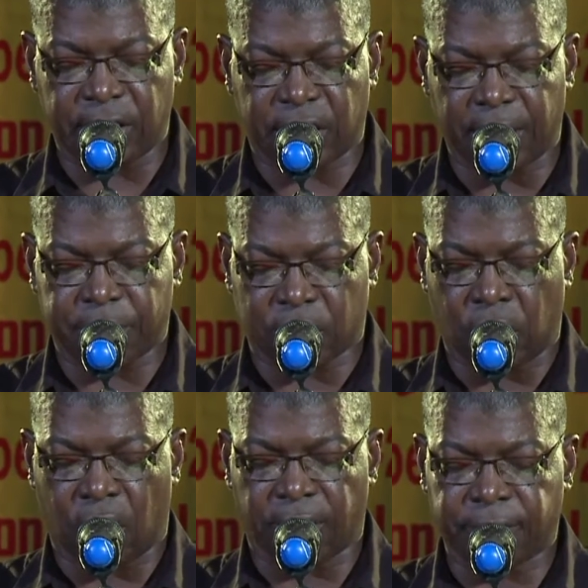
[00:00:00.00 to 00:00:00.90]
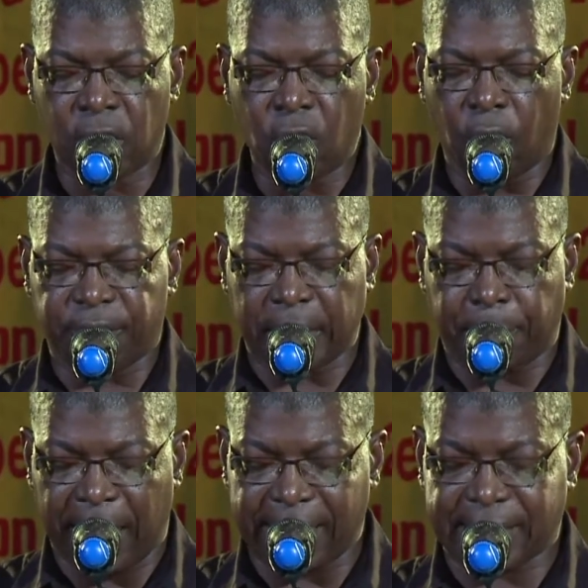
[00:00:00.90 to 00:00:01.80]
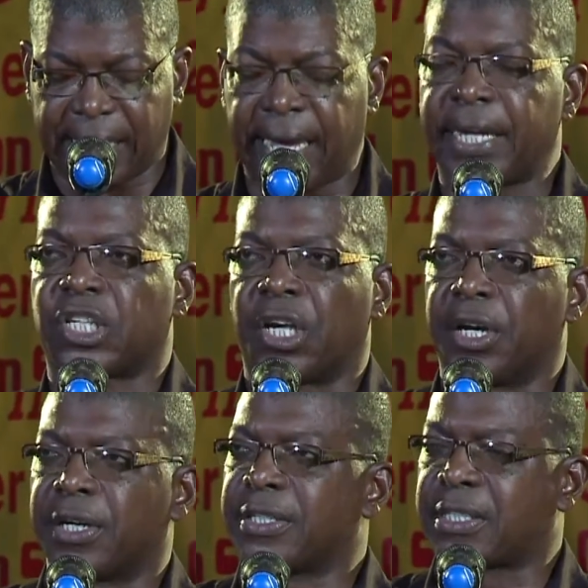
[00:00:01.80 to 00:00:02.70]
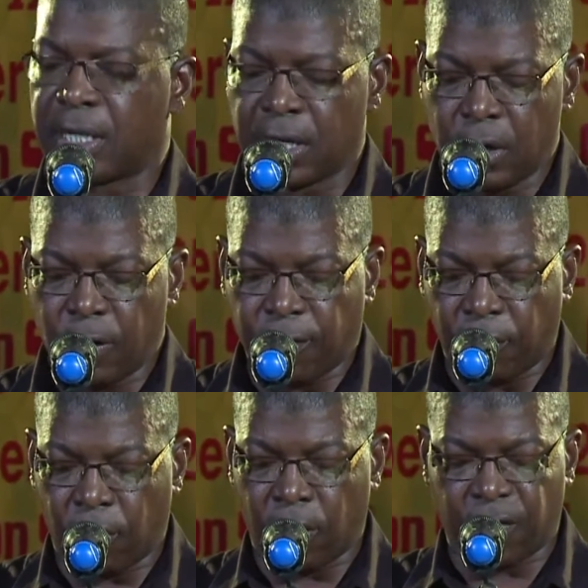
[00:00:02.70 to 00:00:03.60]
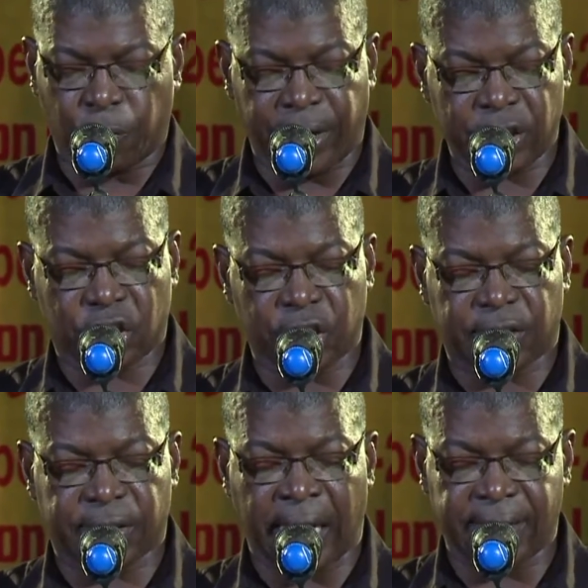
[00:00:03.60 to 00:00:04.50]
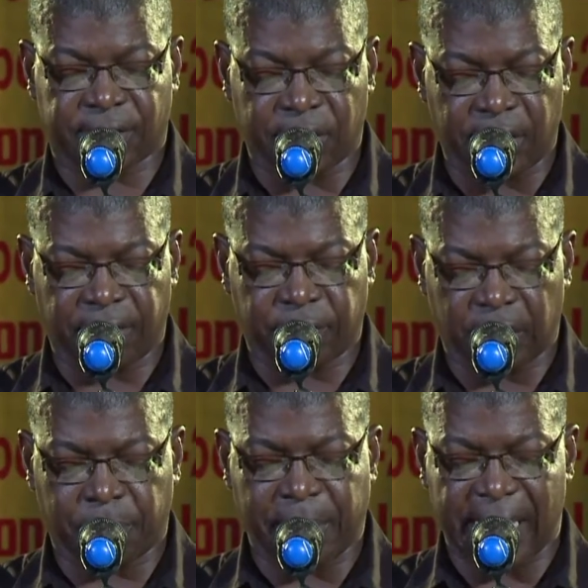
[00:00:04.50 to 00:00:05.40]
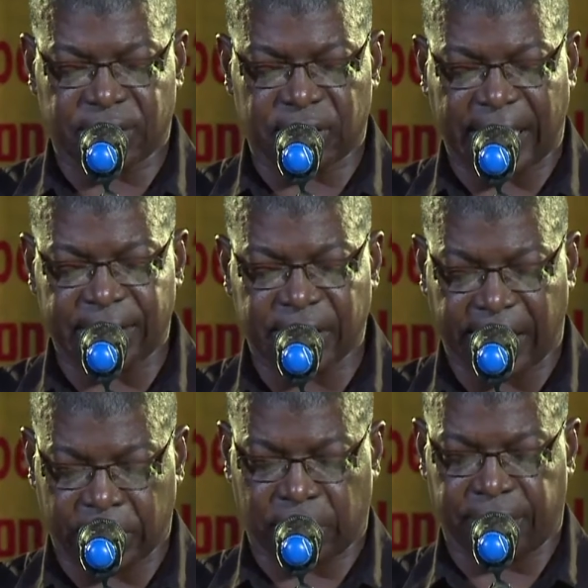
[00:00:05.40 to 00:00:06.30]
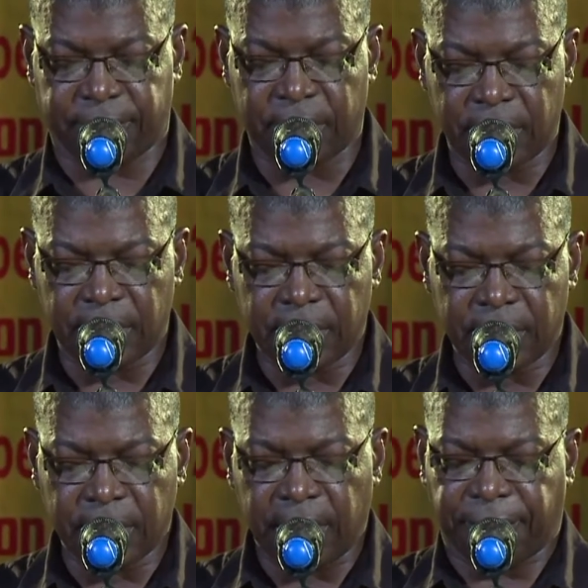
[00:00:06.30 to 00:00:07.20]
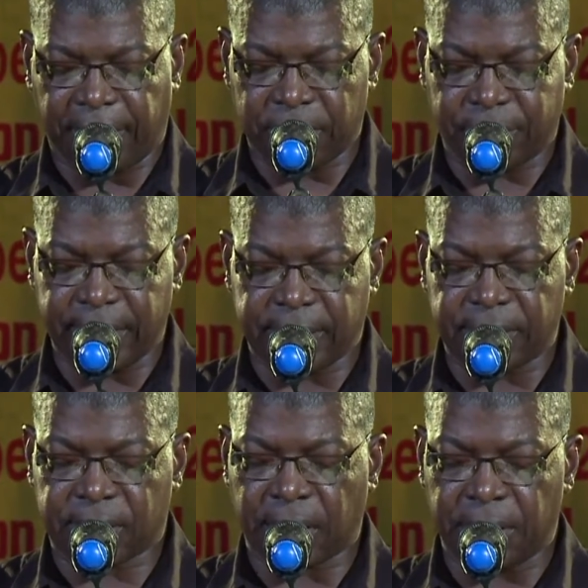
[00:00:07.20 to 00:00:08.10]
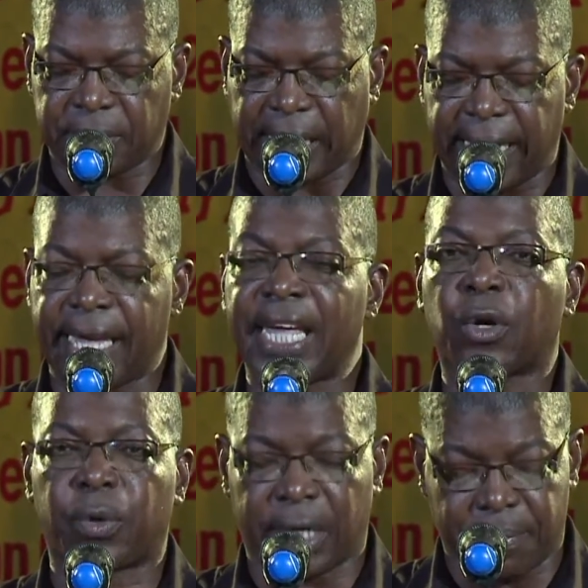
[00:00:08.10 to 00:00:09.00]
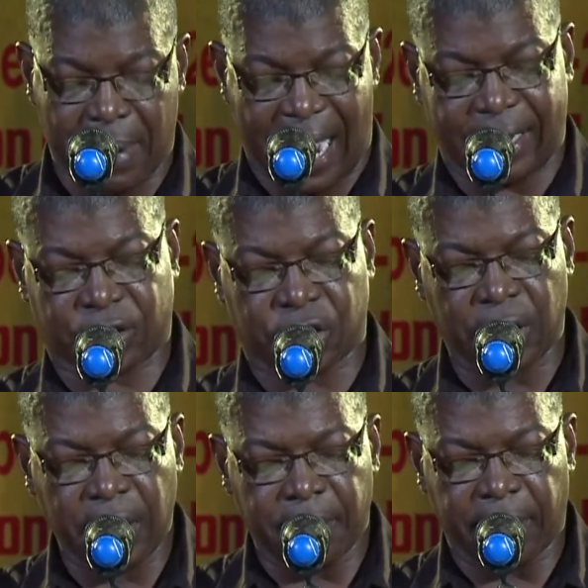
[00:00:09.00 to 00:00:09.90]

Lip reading: St. James North over the past 8 years, 4 of which she has served on the branch's executive. Her fundraising skills are equally matched